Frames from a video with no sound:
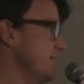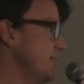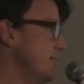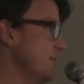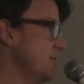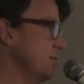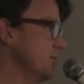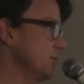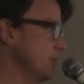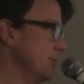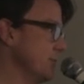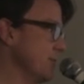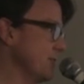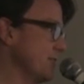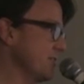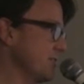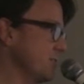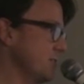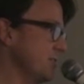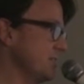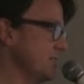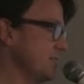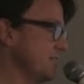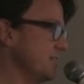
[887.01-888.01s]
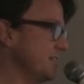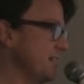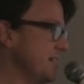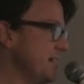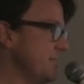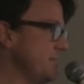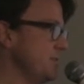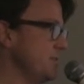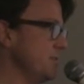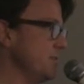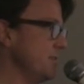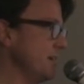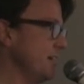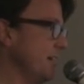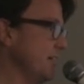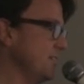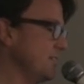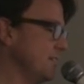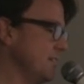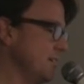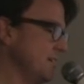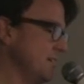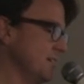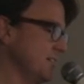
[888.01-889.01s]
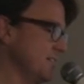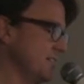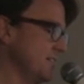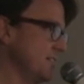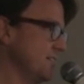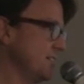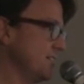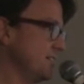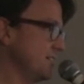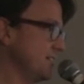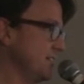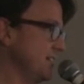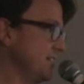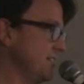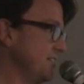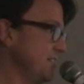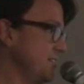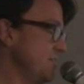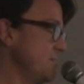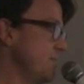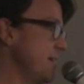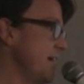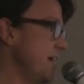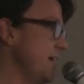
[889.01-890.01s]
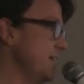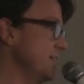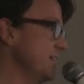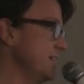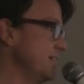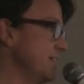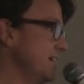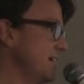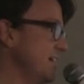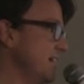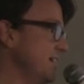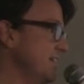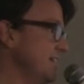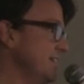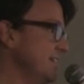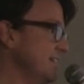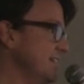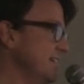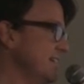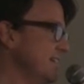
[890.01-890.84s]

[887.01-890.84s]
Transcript: oh, the person wants to scam you, as long as this is an amount that